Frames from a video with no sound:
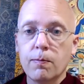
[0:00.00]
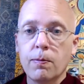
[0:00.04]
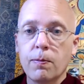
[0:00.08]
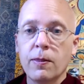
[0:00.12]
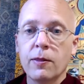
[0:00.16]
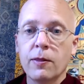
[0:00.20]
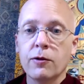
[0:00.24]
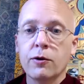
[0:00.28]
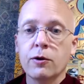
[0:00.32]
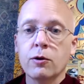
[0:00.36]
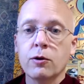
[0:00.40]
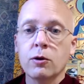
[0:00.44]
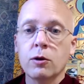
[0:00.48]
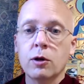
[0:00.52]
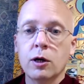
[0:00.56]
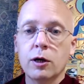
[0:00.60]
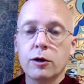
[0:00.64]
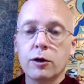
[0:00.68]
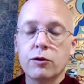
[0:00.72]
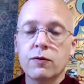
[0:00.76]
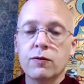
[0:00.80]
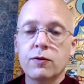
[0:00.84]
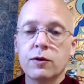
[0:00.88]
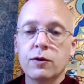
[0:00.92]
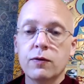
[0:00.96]
And there are
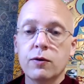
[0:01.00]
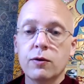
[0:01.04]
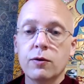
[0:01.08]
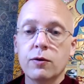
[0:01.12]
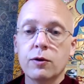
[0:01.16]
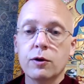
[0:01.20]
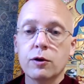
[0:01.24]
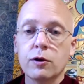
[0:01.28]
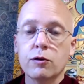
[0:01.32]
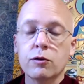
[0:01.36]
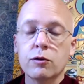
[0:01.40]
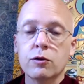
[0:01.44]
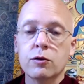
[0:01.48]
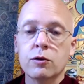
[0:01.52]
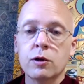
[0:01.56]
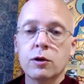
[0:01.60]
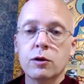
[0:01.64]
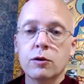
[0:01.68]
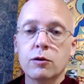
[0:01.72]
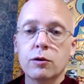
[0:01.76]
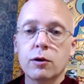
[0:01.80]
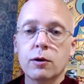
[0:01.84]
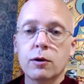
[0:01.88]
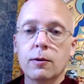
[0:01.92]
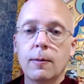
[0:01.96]
lots of different things to
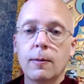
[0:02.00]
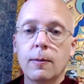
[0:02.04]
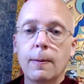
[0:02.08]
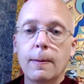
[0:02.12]
translate.